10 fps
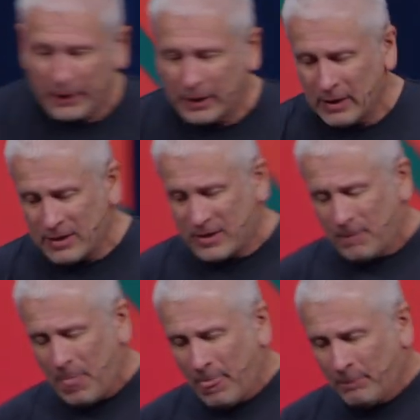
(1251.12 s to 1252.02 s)
Because
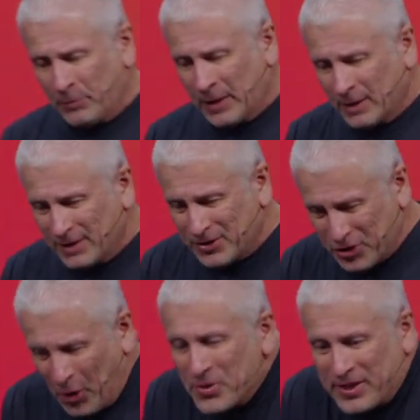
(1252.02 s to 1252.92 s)

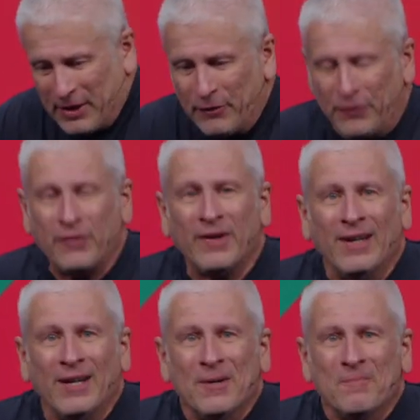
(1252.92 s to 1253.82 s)
Joseph,
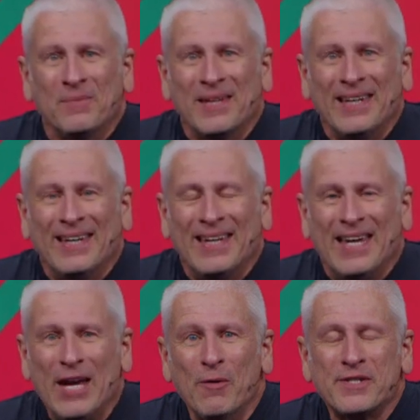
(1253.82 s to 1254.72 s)

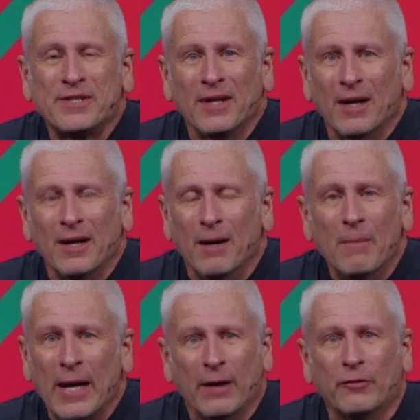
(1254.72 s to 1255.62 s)
he was a
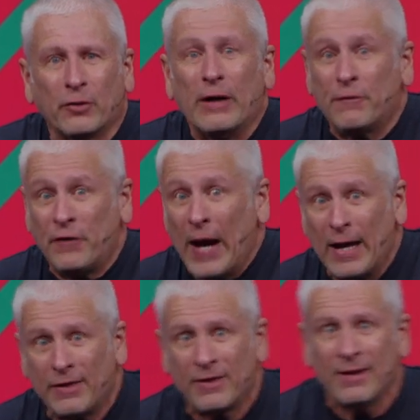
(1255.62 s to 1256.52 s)
man of great
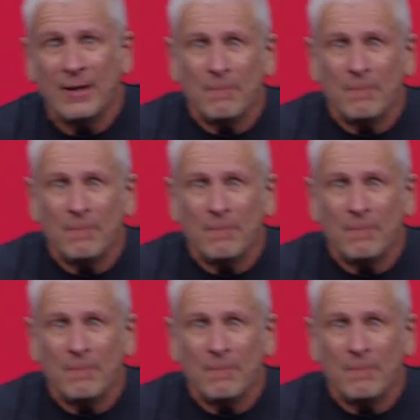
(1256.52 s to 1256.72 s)
faith,